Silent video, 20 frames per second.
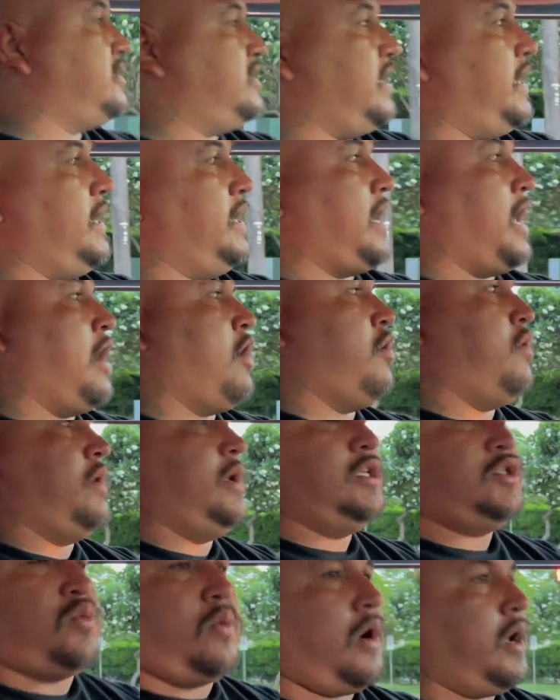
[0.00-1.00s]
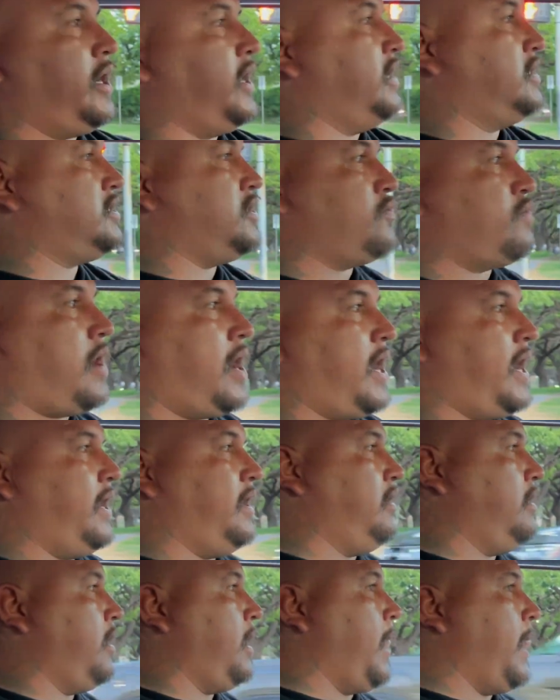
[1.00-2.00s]
scene, I always wanted to
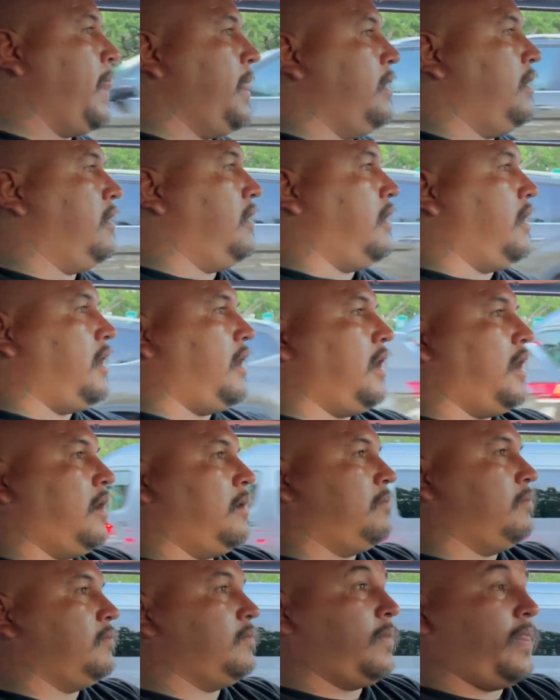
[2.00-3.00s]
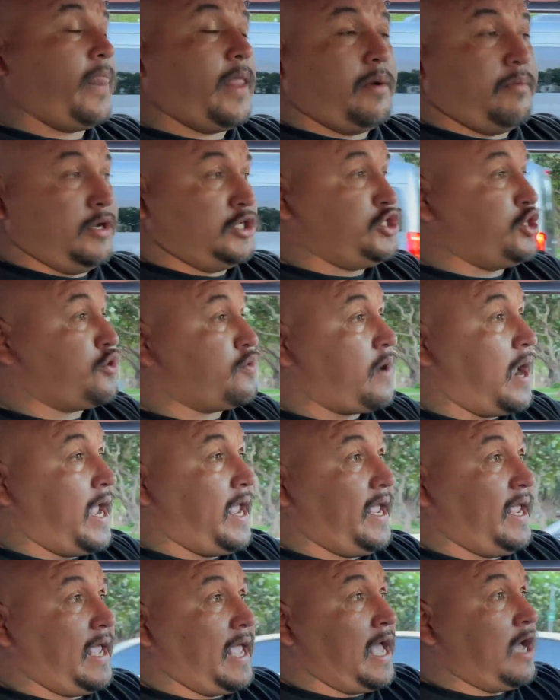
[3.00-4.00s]
ride. But you're
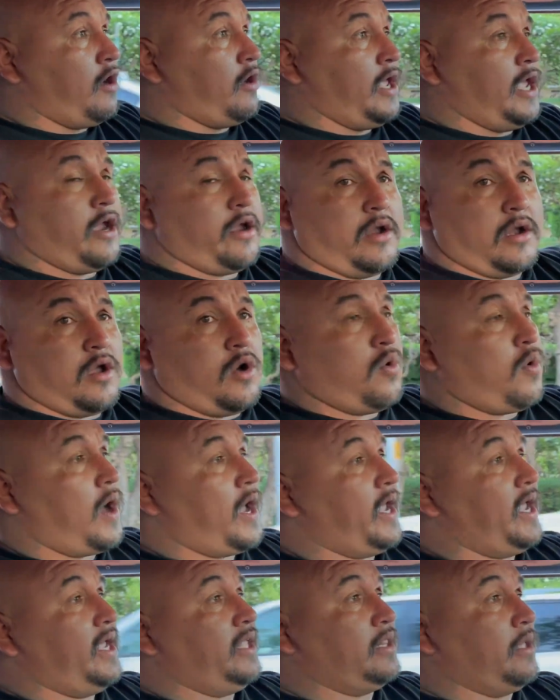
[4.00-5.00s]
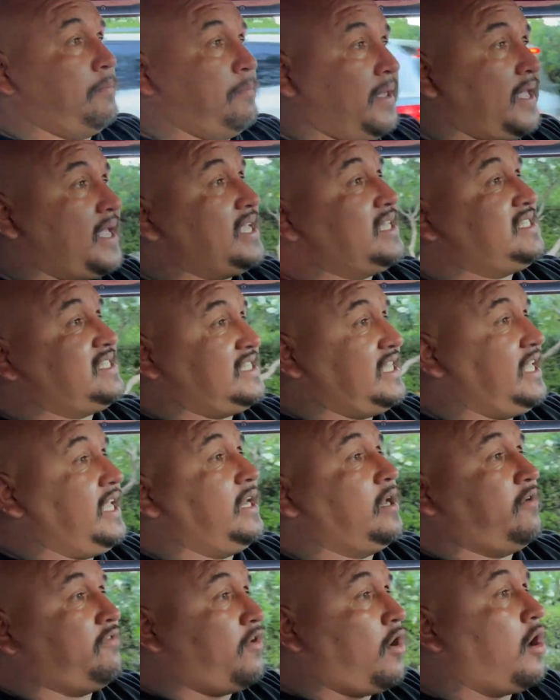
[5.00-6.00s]
right, out here in Hawaii, the biggest
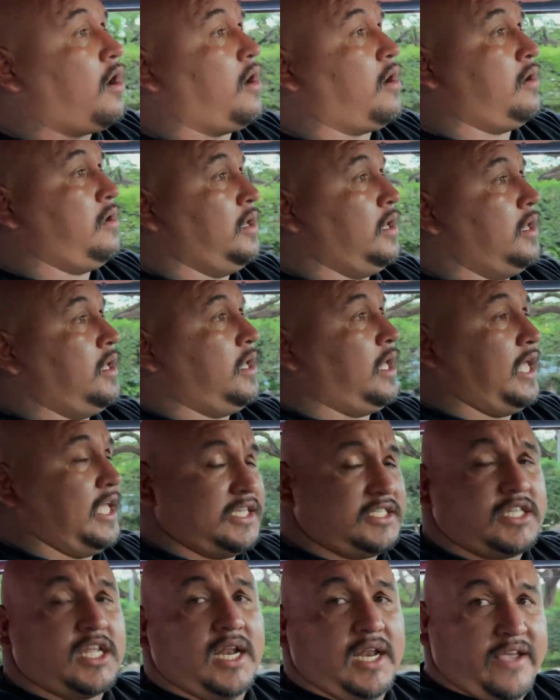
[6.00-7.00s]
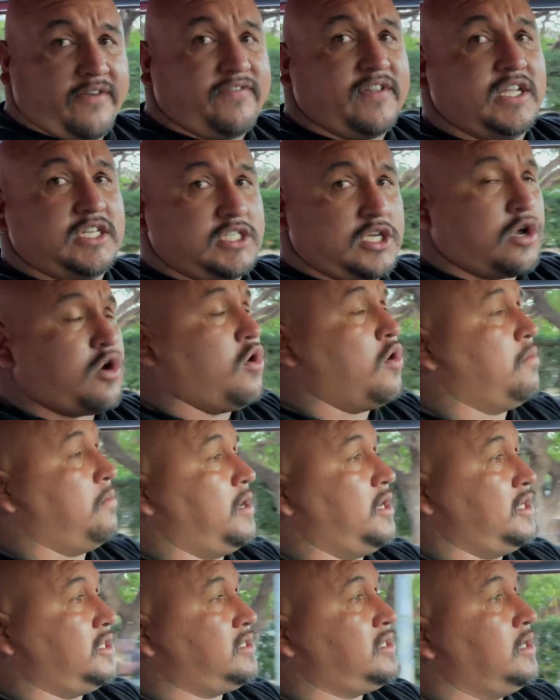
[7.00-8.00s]
scene of all is the lifted
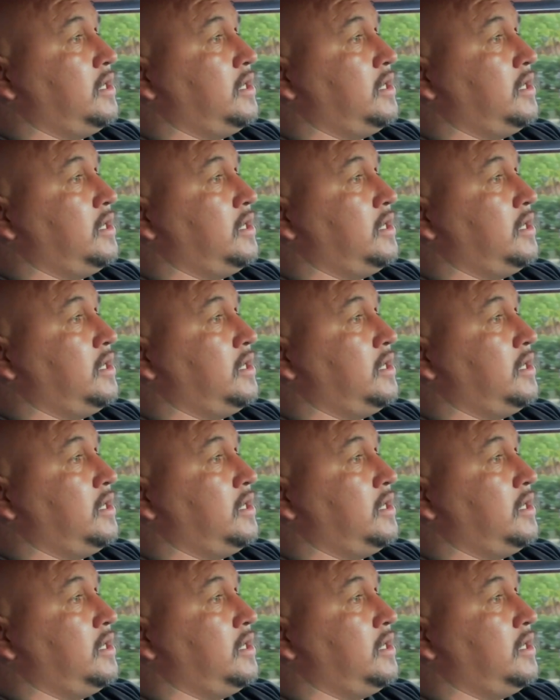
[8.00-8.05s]
Tacomas,